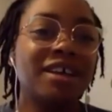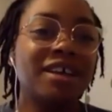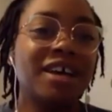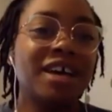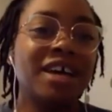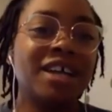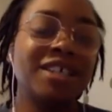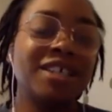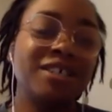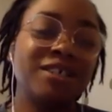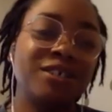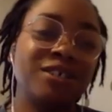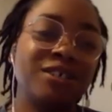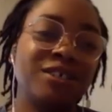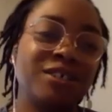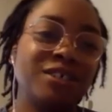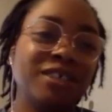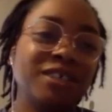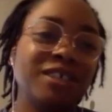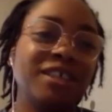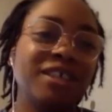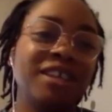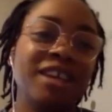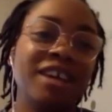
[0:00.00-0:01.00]
I think you
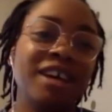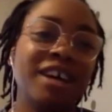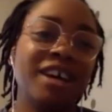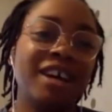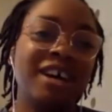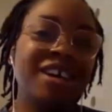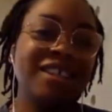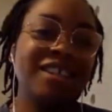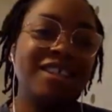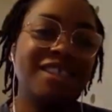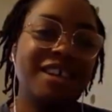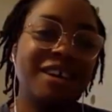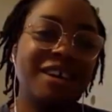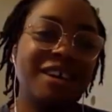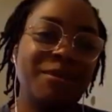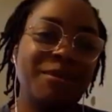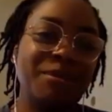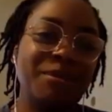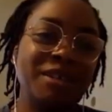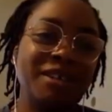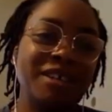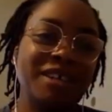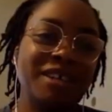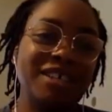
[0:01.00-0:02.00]
should. Yeah, that would
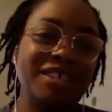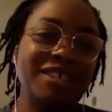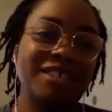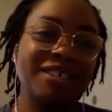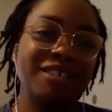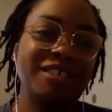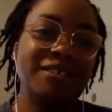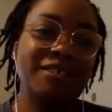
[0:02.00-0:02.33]
be nice.